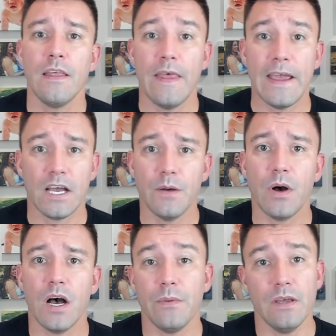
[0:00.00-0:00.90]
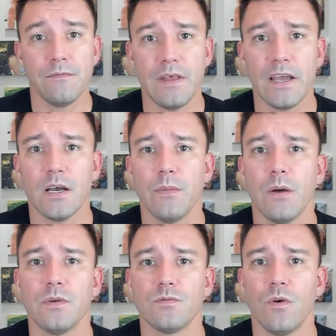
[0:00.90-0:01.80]
they come up, if they come
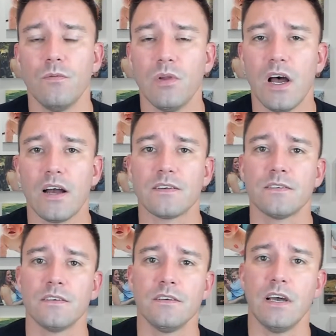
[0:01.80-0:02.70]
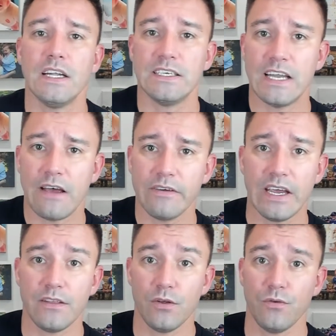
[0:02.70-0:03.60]
up as roadblocks, to
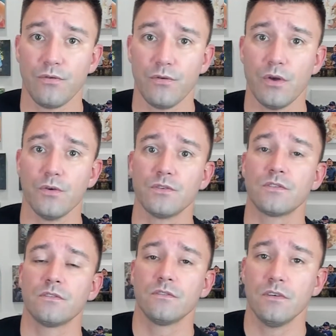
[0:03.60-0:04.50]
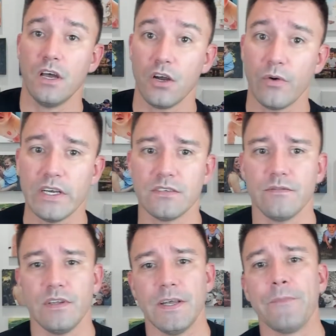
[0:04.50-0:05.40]
navigate through those
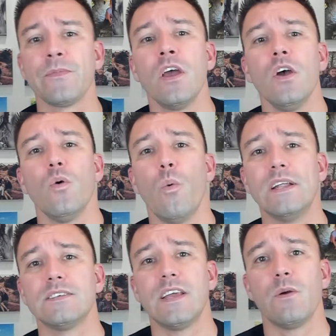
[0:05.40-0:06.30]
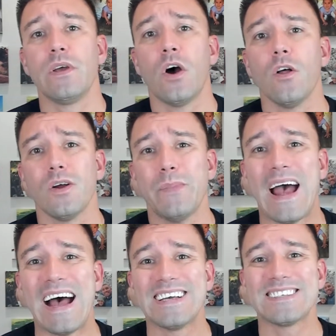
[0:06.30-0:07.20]
gracefully. Wednesday, we call our
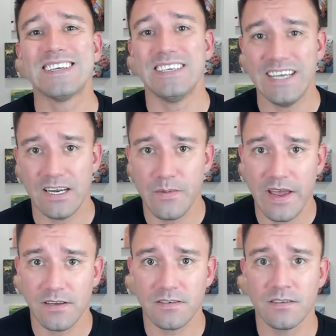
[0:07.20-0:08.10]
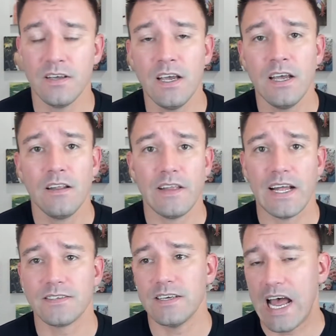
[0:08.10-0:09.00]
past database.
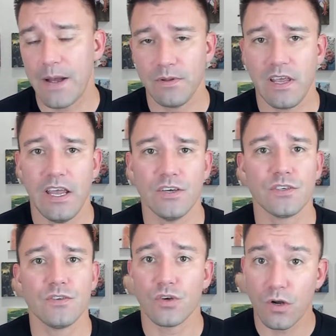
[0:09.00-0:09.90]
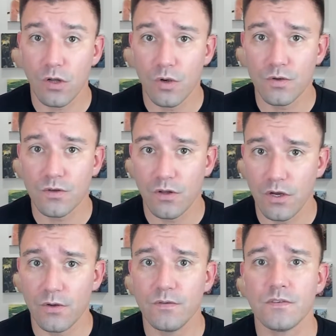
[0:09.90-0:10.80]
That's applications or closed
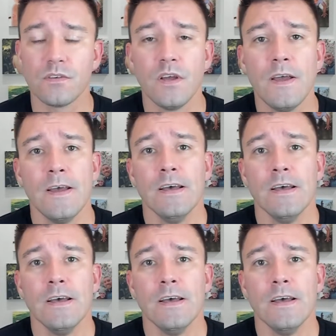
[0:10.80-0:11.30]
loans.